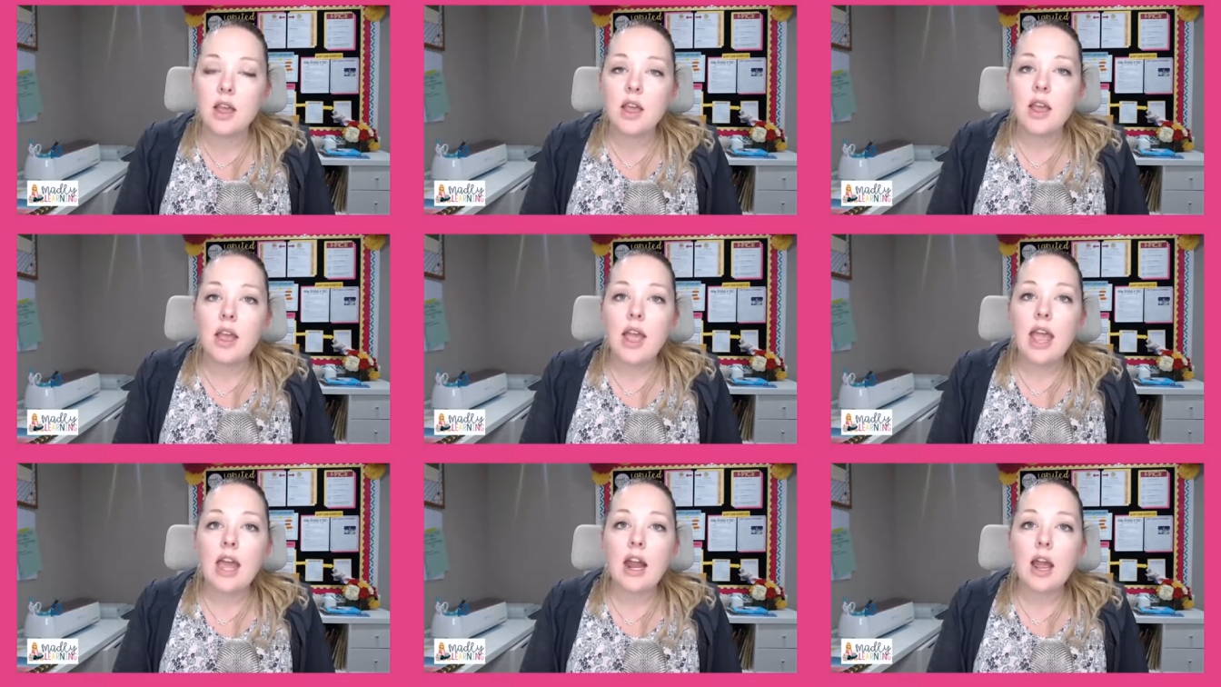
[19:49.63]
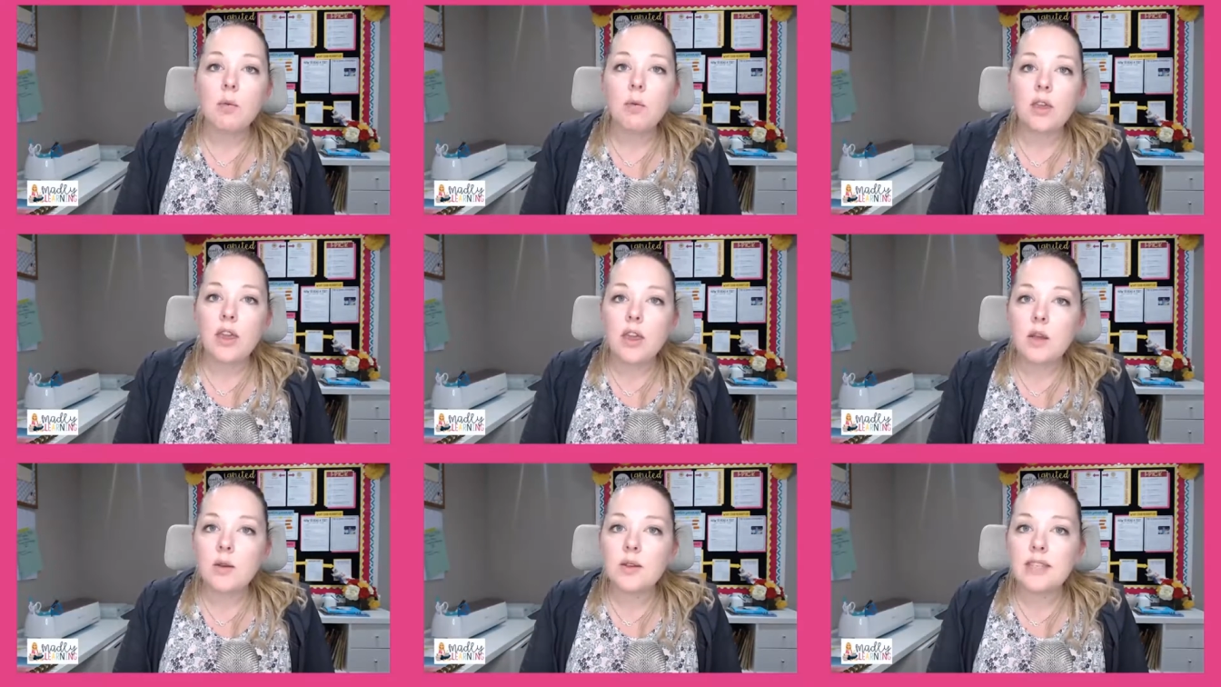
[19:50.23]
and I will
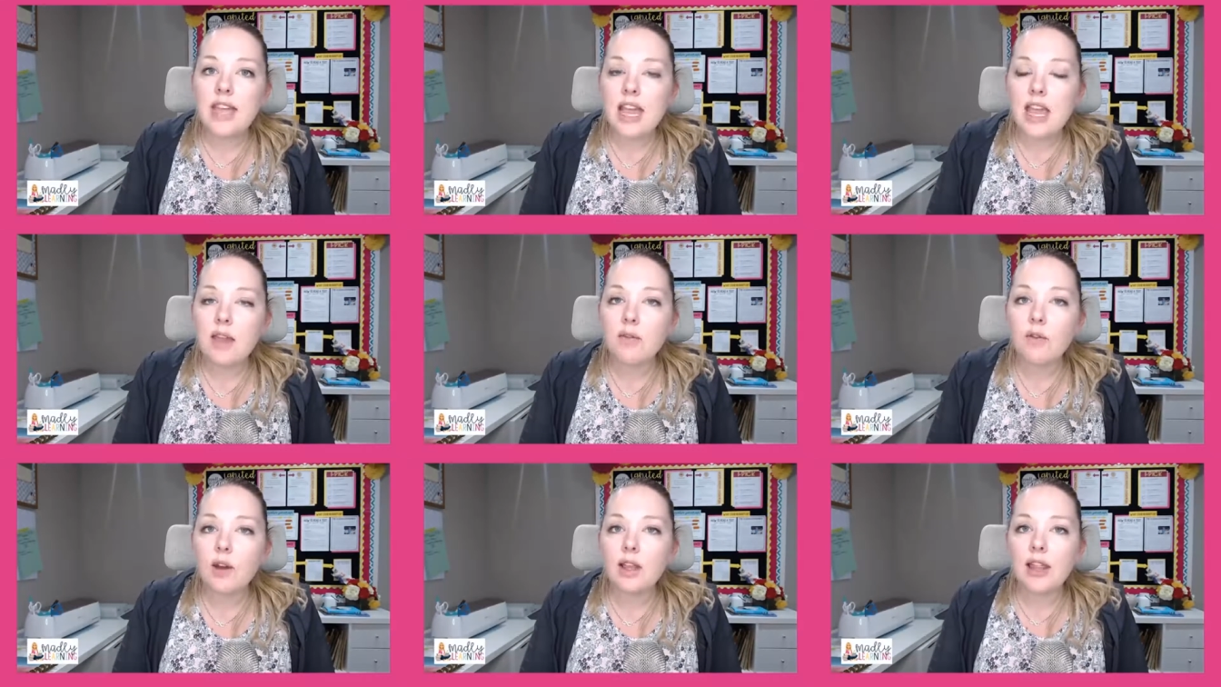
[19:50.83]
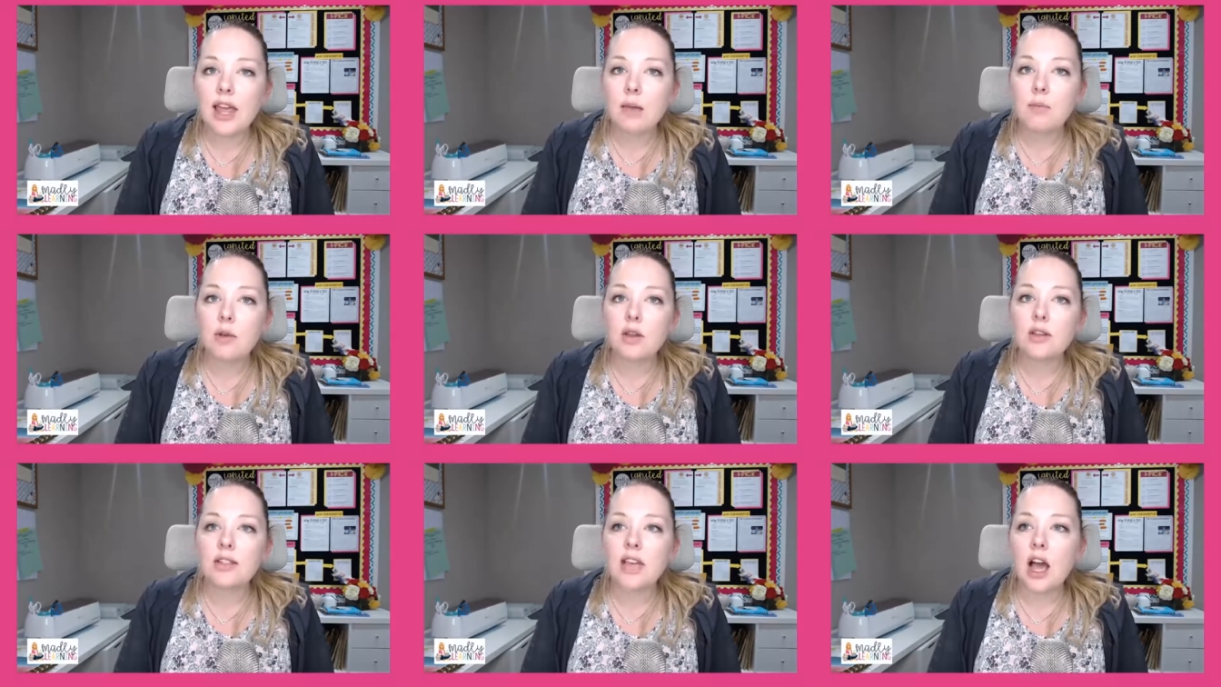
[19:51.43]
use Avery labels.